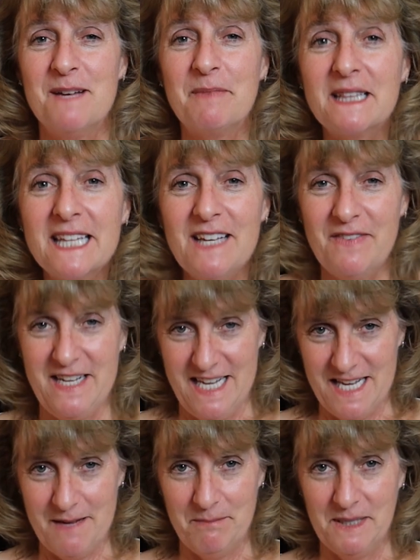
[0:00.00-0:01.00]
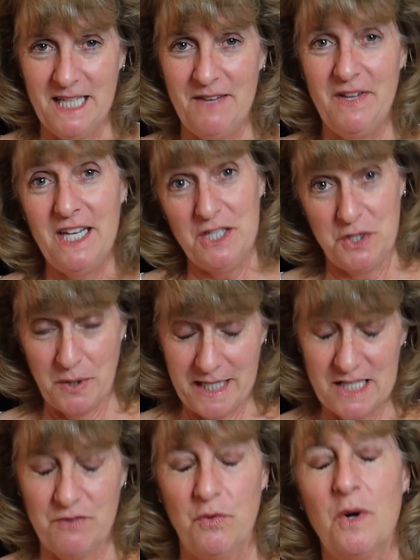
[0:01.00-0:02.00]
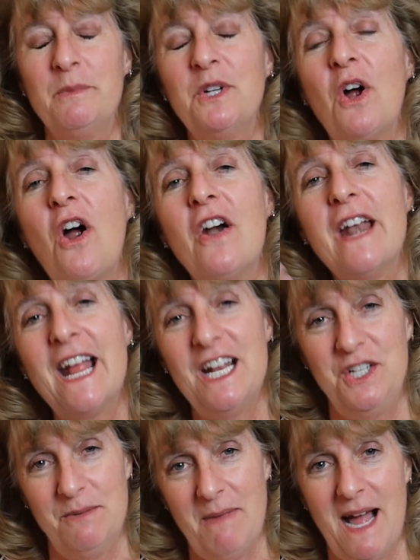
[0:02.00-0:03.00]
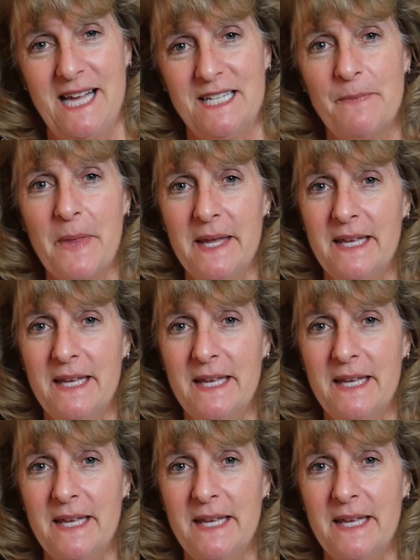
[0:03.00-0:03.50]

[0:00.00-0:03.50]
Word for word: Believe in him. Believe he can transform your heart and your mind.